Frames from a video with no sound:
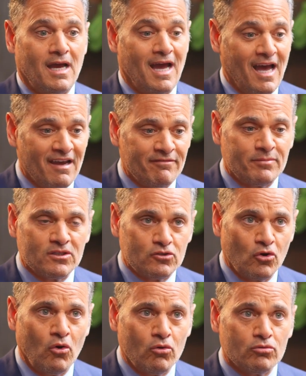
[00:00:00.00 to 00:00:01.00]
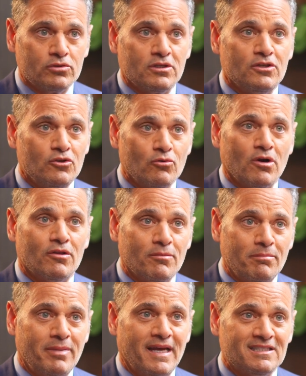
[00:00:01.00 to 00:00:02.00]
I've been told you are the
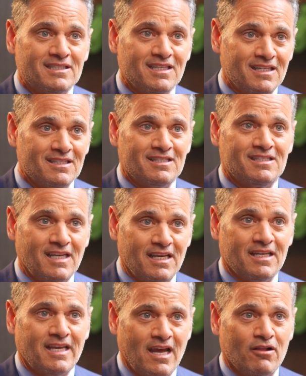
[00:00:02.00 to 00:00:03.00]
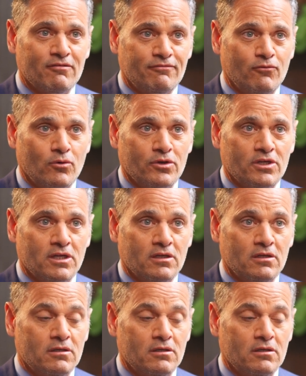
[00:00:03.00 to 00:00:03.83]
best in the state of California.